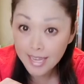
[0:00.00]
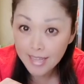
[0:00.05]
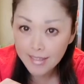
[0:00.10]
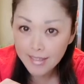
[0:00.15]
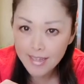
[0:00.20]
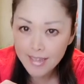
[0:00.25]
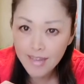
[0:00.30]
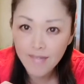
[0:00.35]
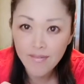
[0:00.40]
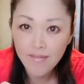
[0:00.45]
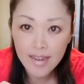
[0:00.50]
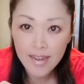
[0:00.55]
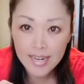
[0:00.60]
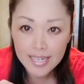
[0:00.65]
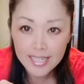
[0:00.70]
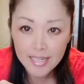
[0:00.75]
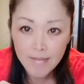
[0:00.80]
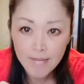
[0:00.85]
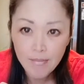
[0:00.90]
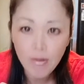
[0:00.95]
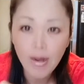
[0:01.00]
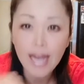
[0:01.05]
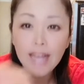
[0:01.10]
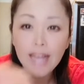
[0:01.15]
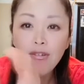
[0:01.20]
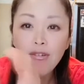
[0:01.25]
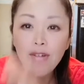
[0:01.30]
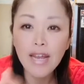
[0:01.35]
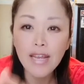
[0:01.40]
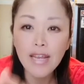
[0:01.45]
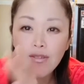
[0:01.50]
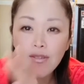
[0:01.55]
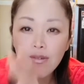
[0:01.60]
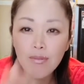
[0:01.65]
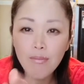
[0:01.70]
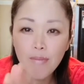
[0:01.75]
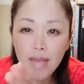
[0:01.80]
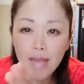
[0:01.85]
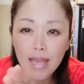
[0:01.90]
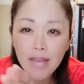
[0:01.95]
are very simple. I try to
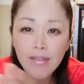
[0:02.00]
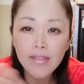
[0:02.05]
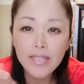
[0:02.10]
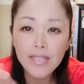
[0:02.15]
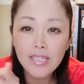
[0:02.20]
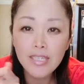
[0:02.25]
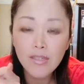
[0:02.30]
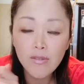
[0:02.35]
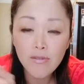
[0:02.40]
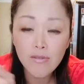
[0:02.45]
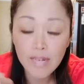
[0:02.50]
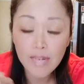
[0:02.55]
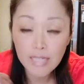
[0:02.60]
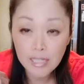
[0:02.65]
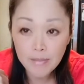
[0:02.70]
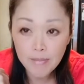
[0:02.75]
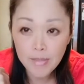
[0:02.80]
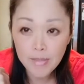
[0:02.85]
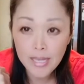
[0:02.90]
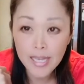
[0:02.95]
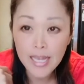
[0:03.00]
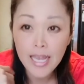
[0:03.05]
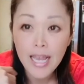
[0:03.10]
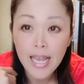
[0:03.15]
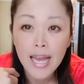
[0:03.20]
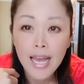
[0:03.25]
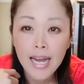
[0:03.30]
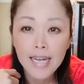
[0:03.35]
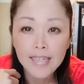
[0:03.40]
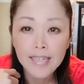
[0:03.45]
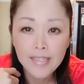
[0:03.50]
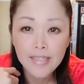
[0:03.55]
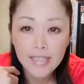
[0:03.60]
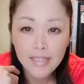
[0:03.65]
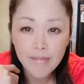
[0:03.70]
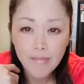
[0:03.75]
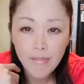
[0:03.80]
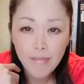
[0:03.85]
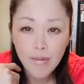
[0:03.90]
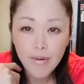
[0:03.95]
make this recipe as
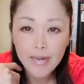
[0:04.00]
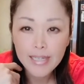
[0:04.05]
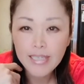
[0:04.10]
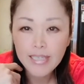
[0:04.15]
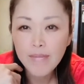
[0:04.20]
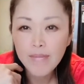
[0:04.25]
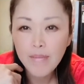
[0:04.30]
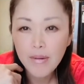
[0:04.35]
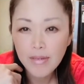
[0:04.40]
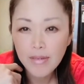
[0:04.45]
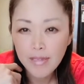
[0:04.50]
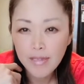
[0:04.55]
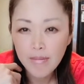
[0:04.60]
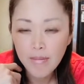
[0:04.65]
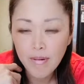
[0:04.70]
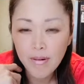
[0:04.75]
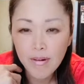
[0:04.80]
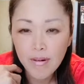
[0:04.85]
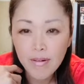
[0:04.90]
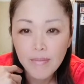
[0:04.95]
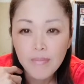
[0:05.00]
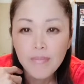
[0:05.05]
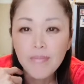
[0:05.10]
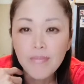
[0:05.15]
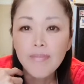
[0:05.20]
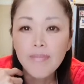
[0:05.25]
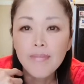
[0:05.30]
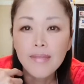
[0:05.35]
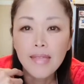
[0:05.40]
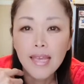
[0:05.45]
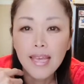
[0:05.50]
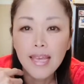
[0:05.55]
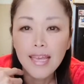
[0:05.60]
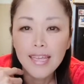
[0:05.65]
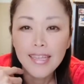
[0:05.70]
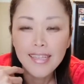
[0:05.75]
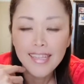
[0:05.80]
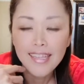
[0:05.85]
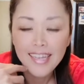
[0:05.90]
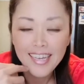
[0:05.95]
simple as possible. And
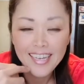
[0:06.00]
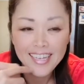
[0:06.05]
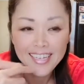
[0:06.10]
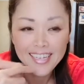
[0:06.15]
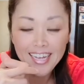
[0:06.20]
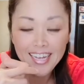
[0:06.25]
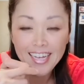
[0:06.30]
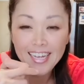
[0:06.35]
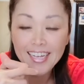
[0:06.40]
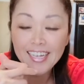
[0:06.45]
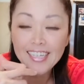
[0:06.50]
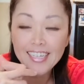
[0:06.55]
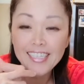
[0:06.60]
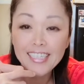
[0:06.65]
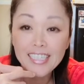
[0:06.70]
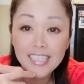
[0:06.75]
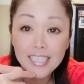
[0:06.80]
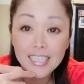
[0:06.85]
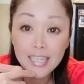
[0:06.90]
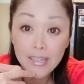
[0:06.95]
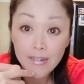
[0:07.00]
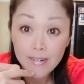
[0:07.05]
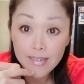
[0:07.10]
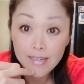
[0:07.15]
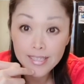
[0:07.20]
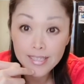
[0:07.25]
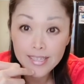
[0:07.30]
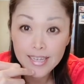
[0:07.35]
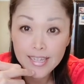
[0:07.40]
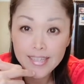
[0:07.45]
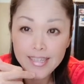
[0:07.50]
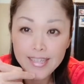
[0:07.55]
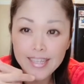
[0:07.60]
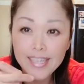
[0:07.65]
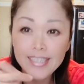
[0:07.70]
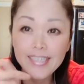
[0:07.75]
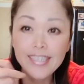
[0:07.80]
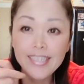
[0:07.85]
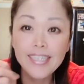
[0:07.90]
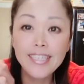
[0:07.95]
uh, ingredient
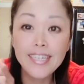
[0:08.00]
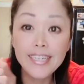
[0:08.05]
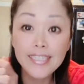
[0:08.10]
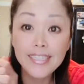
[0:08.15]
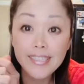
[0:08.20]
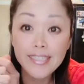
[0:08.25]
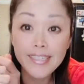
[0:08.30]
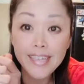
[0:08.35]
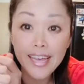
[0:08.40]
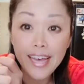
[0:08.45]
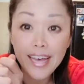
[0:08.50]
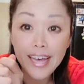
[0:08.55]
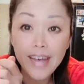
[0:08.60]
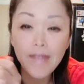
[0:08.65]
is just uh,